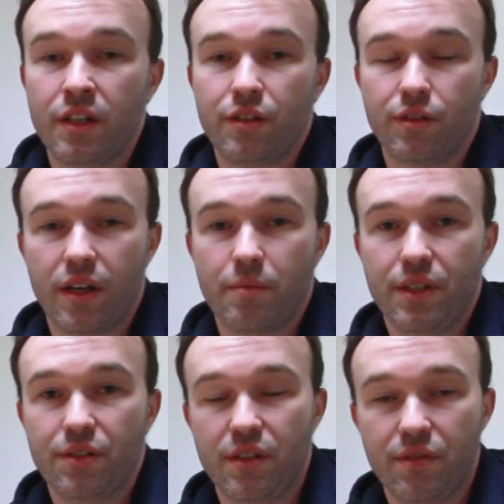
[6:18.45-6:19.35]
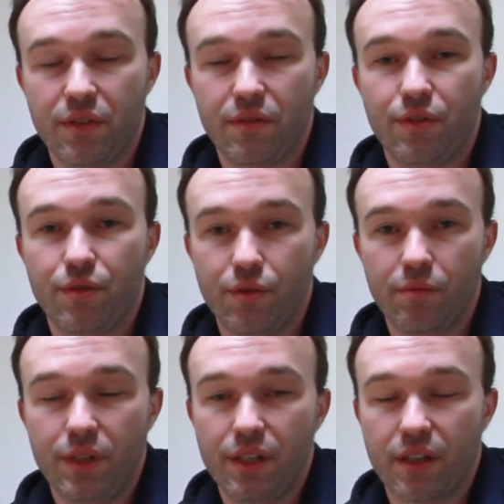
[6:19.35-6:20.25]
So that means that even if you
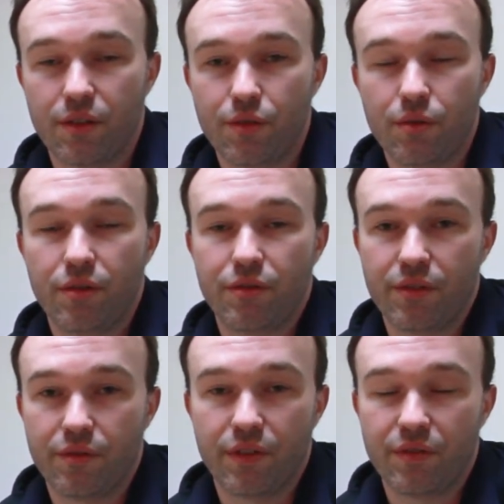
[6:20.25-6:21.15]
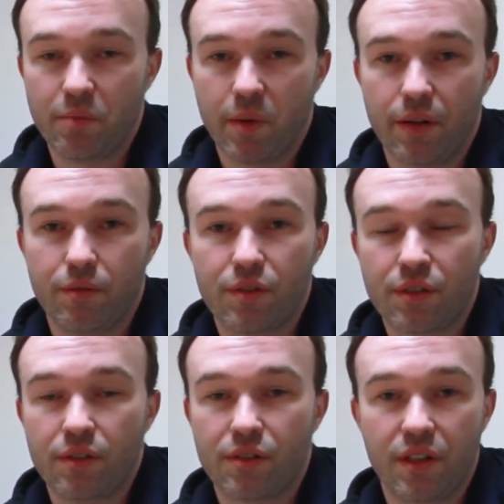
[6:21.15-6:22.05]
don't meet that £250
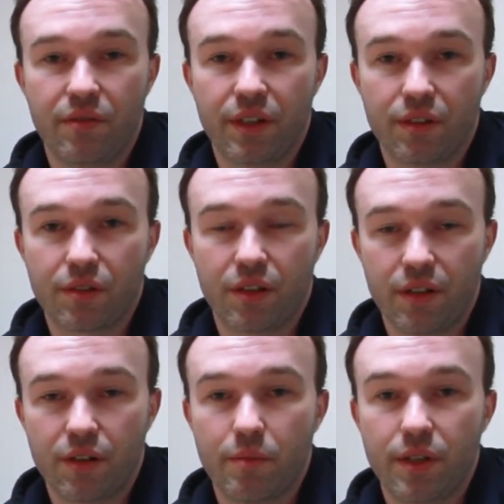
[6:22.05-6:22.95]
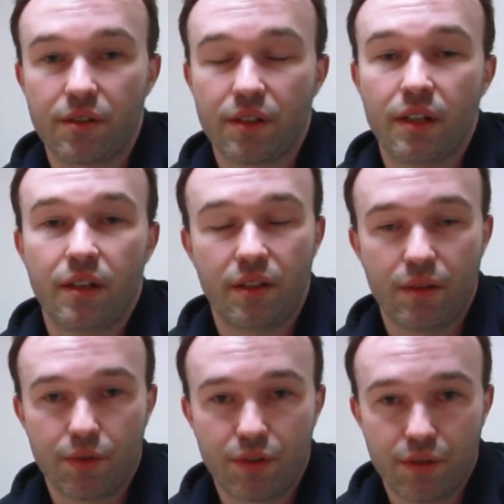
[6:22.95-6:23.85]
savings increment,
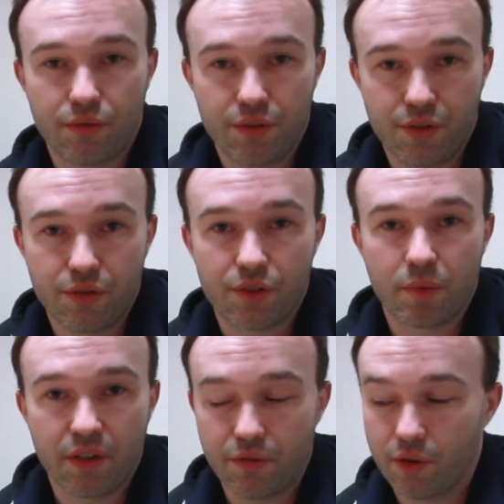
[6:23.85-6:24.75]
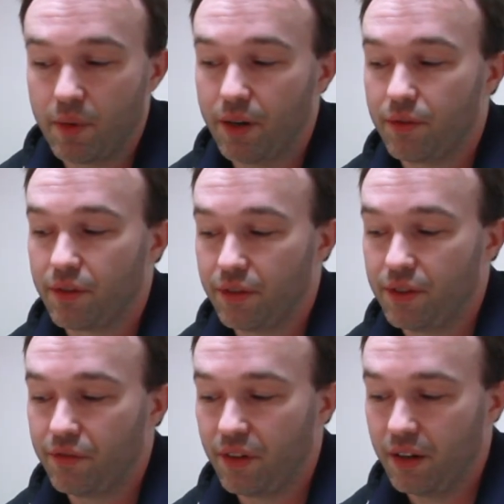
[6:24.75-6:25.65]
they will still reduce by
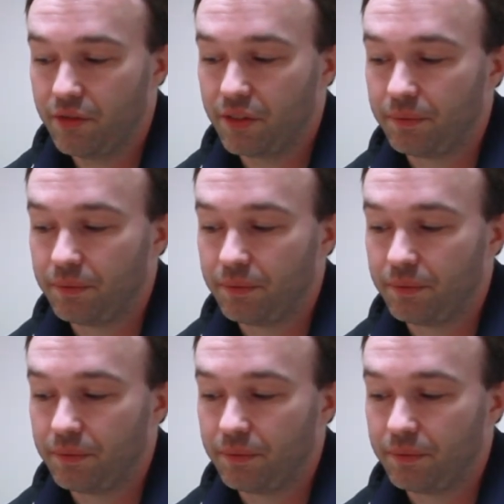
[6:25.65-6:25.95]
£4.35.